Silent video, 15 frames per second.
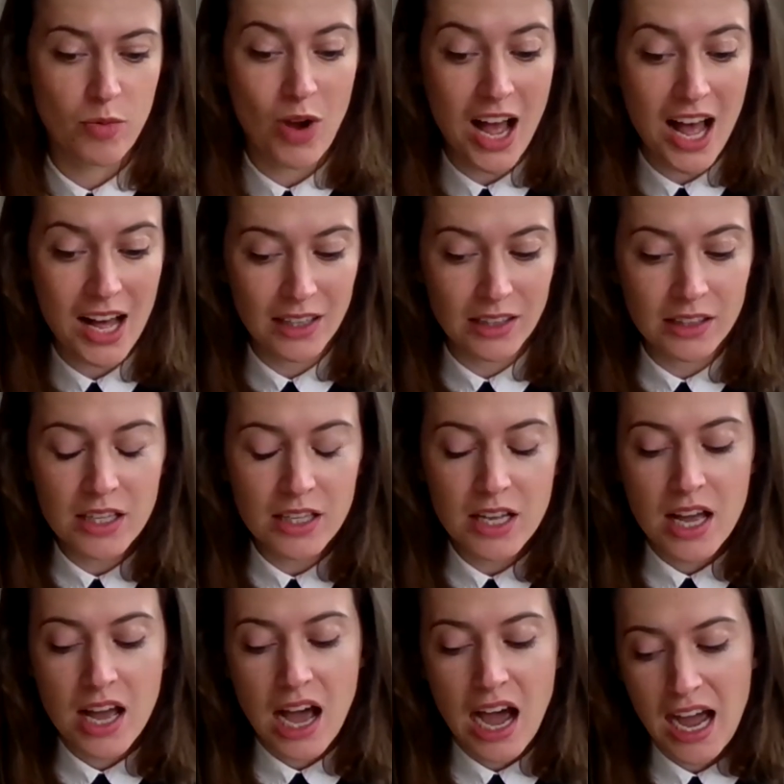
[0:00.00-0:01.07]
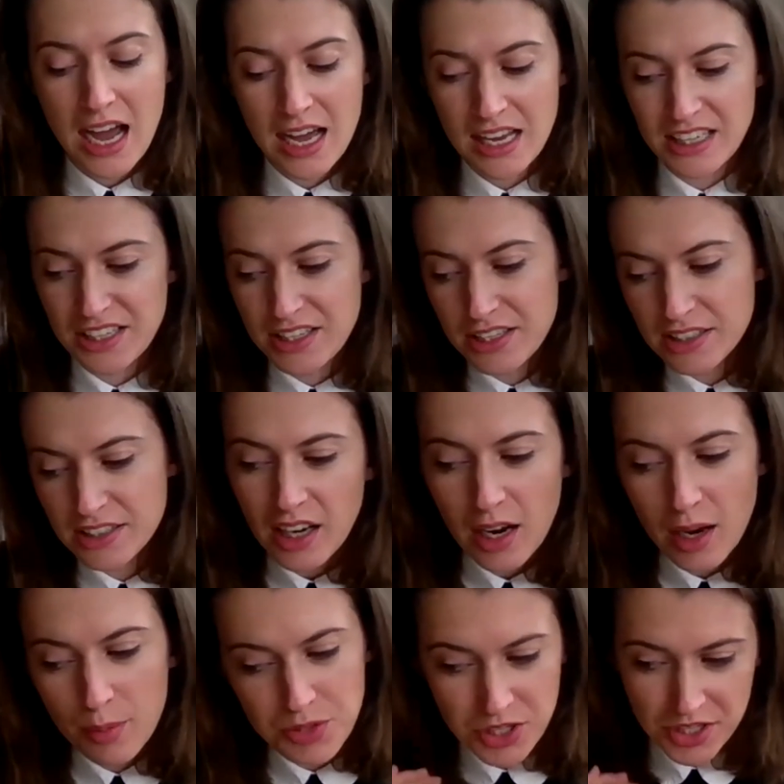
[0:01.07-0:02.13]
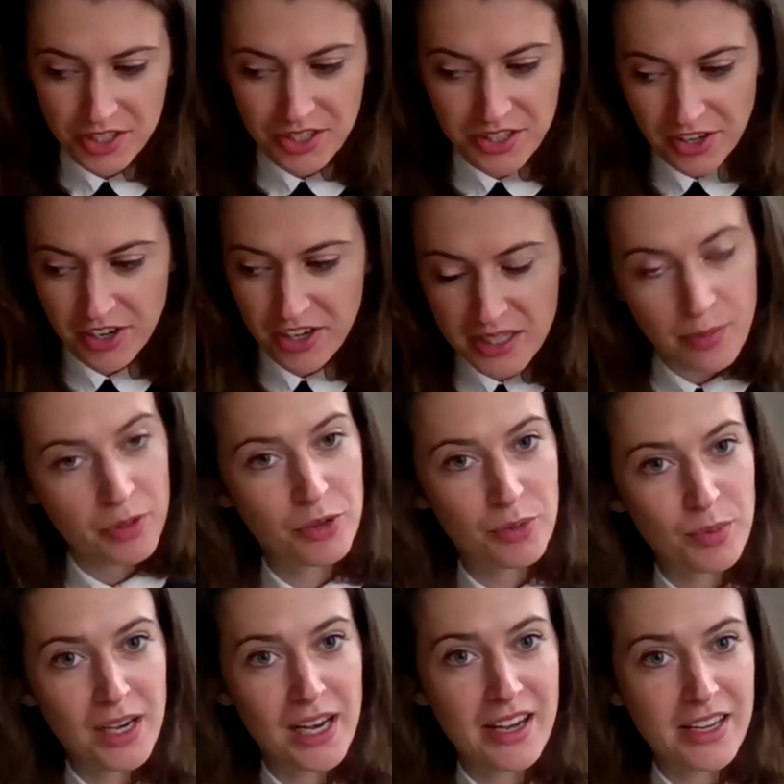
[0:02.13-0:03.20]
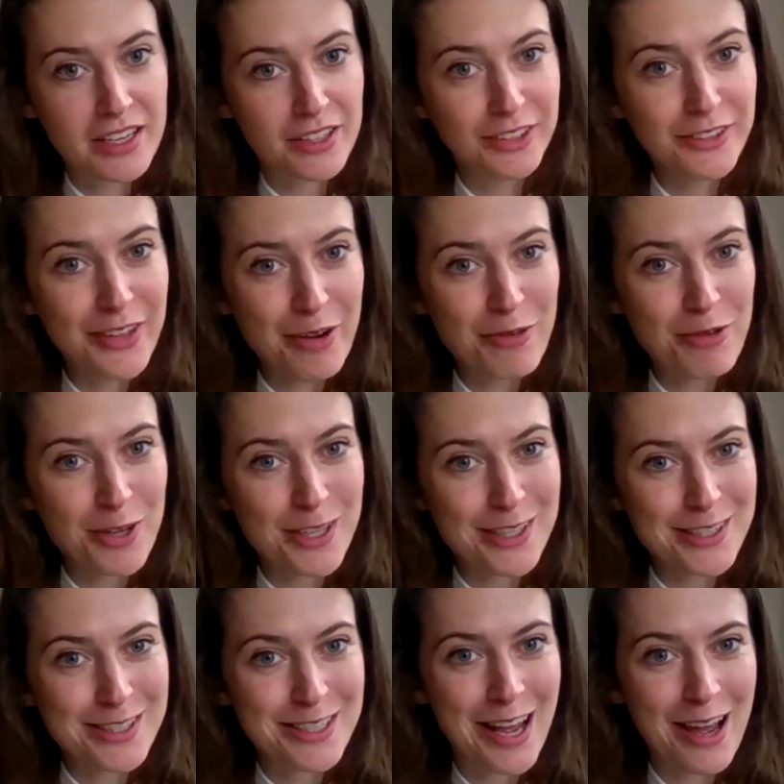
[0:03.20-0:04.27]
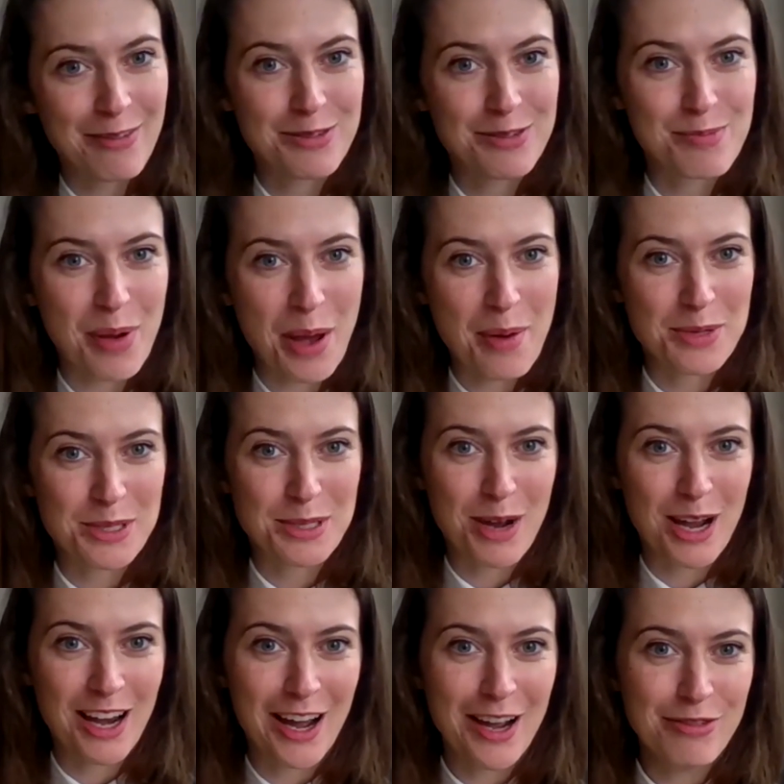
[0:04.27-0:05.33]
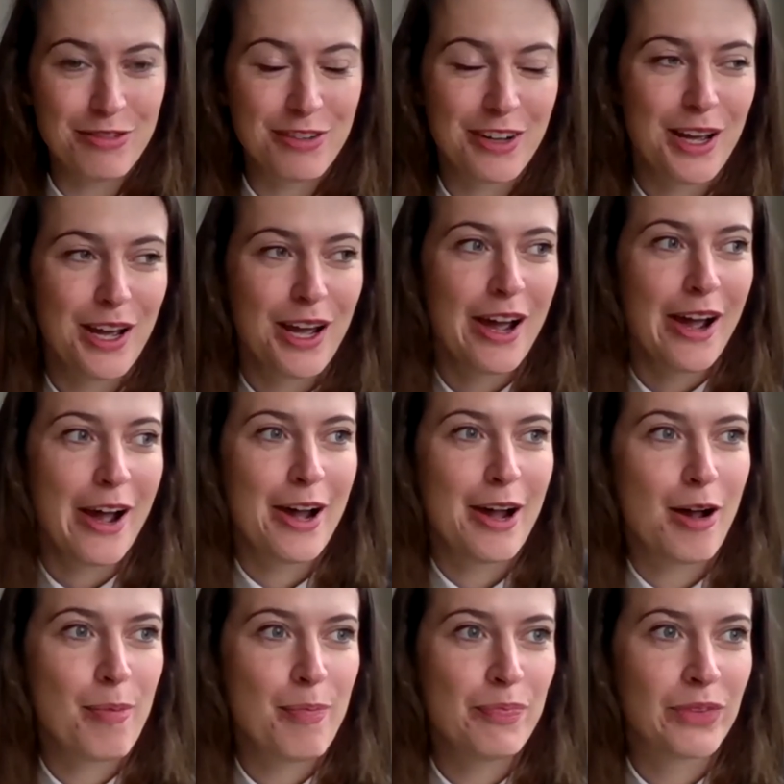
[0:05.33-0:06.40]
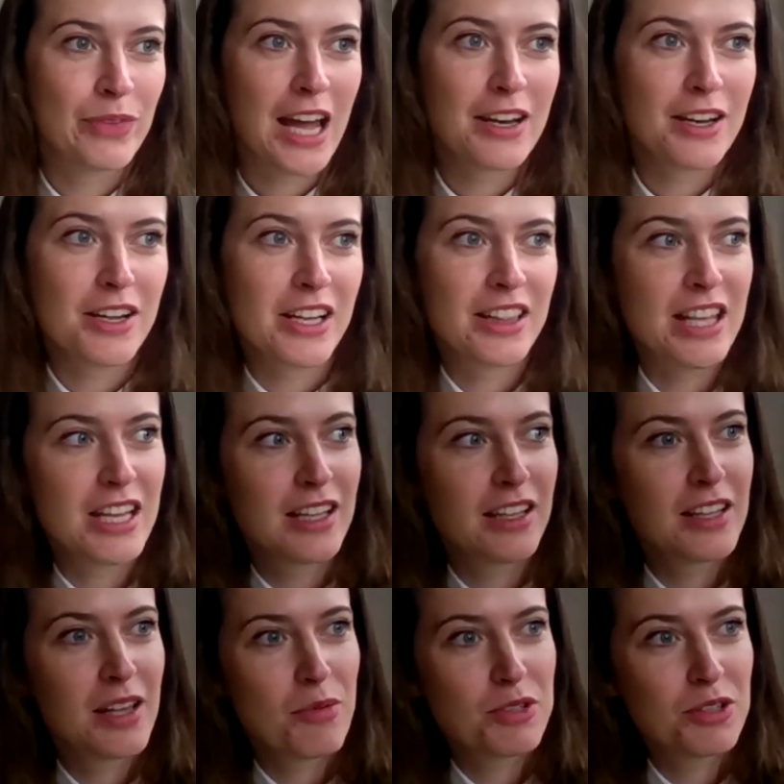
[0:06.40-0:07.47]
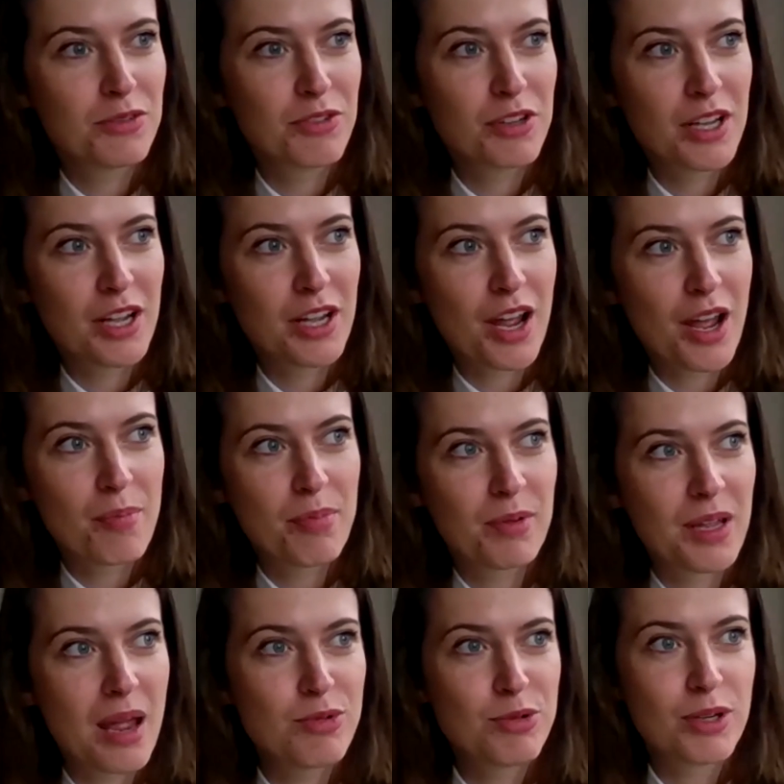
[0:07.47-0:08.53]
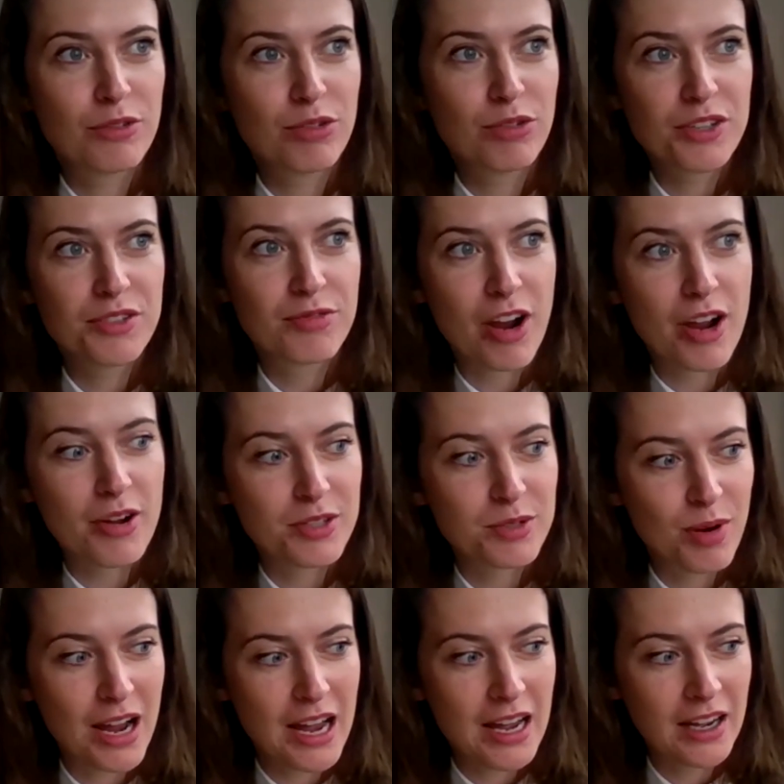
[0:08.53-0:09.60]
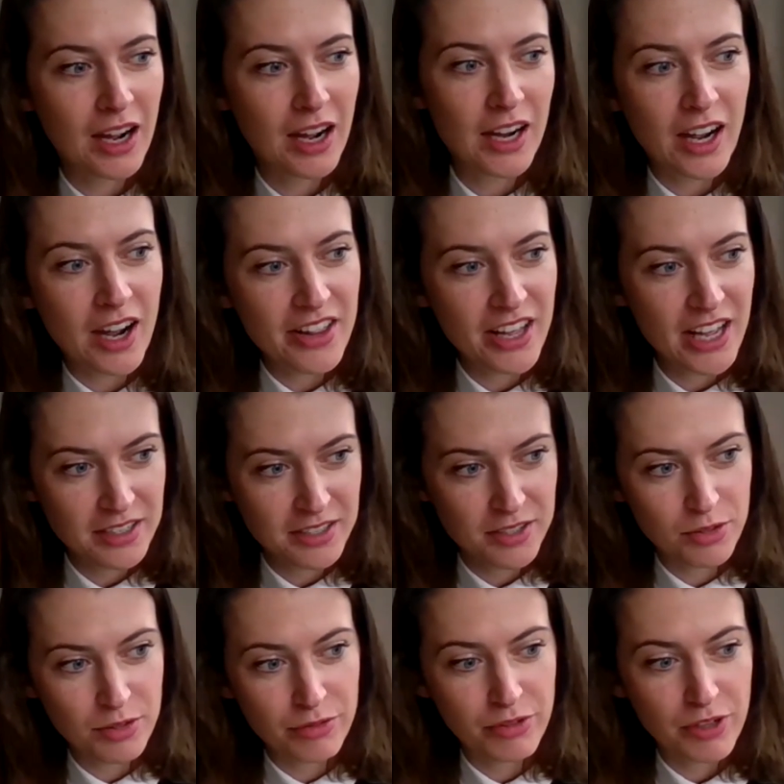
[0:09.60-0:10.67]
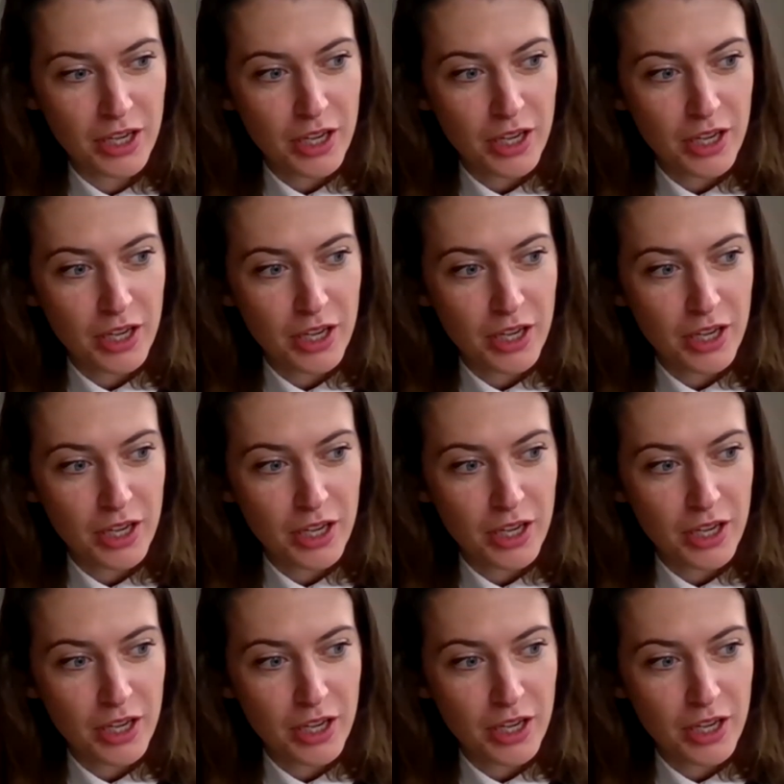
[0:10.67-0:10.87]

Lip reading: well. And I'm just a stereotypical millennial that wanted to have some purpose in my life. And I think there was I came to a crossroads where I either had to sort of